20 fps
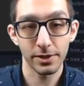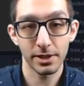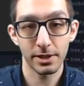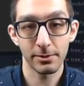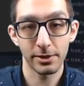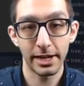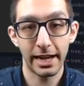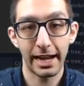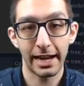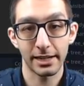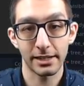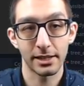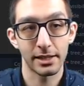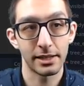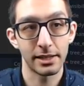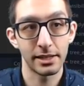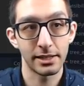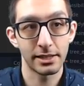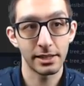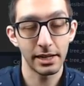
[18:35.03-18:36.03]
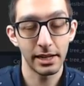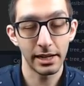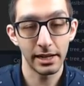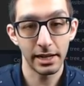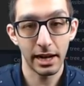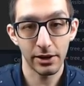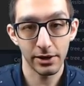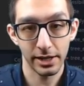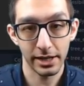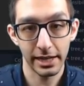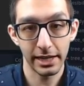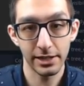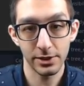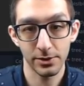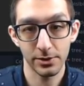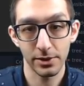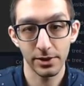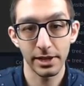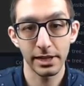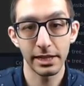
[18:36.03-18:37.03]
someone to act on this, in our case,
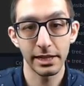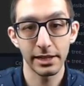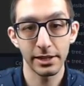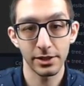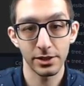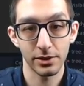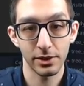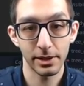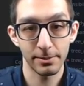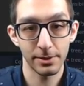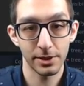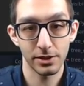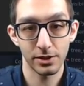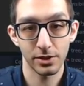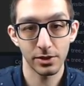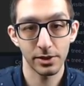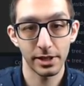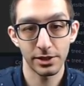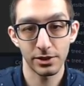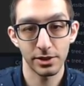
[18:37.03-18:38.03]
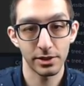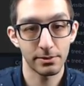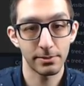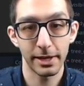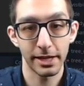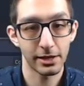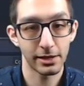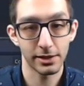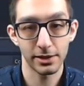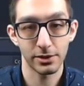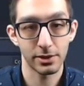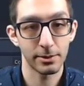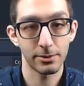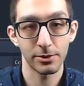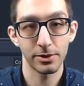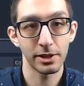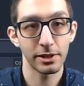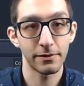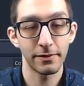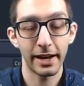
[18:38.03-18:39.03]
we're going to need a script. So let's just make a script
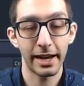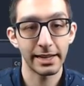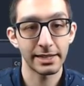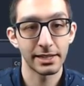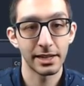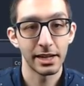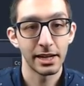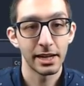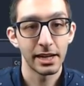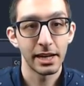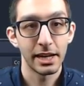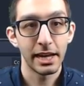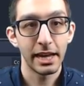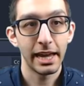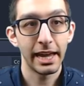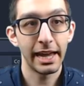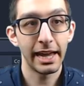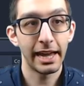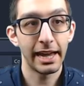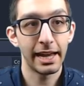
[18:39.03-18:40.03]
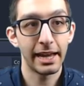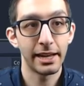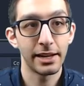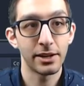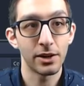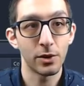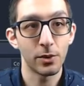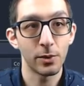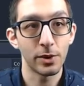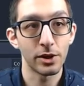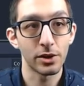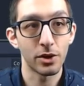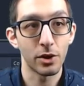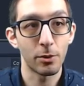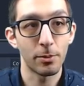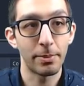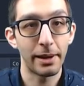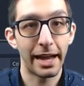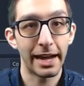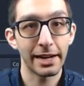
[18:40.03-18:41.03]
really fast. And we'll go
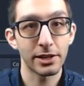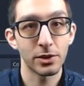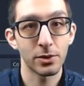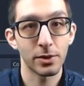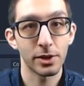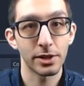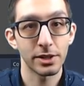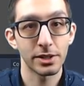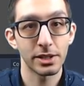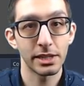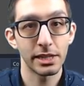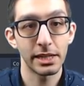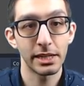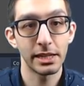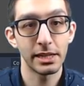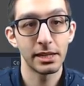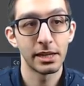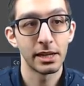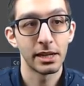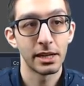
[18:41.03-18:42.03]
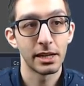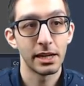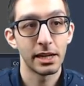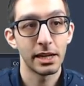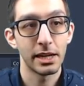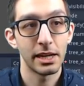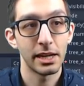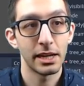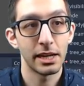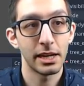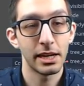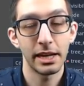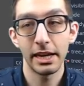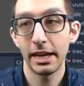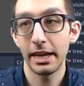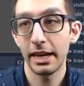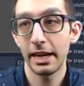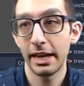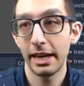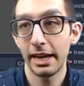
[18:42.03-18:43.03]
back to our scene
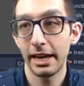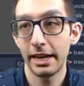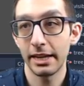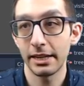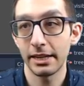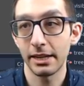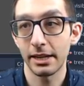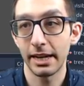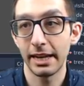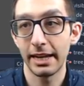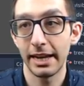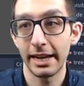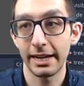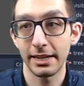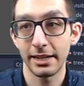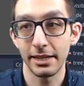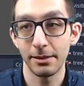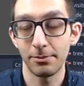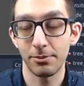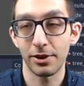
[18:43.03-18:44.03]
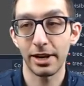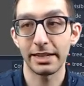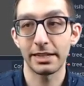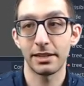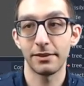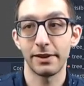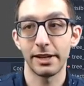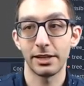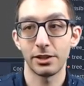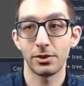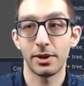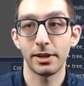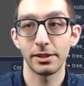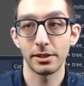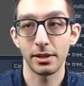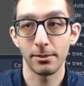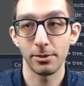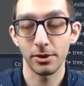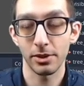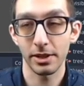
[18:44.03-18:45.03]
and connect the pressed event. So I'll
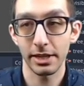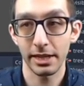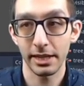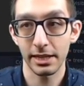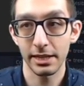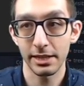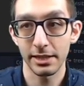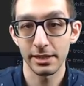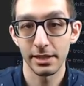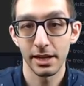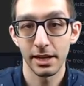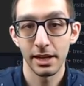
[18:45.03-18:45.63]
double click this.